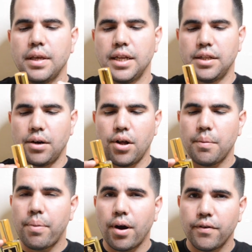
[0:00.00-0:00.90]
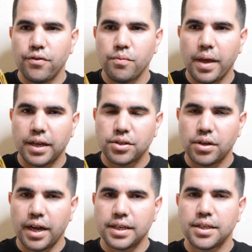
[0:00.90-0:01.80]
They're all parfum
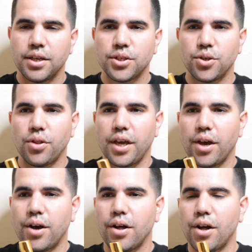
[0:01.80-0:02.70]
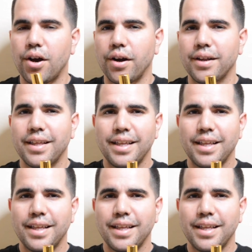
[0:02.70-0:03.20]
extracts, so they all are